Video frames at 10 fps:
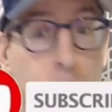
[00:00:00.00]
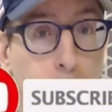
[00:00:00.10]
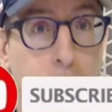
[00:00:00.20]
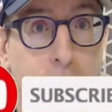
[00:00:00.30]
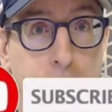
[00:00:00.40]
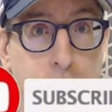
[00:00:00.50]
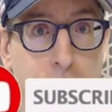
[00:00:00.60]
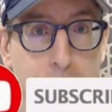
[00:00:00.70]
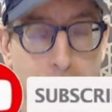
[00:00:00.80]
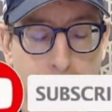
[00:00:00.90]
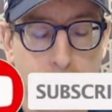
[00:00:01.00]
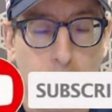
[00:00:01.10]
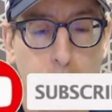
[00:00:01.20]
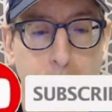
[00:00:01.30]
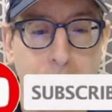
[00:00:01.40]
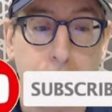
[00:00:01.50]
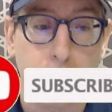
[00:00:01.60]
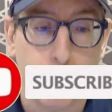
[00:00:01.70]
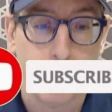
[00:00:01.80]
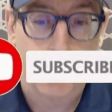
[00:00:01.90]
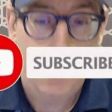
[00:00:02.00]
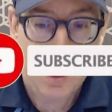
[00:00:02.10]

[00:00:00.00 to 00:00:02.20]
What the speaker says: or live stream is up and going.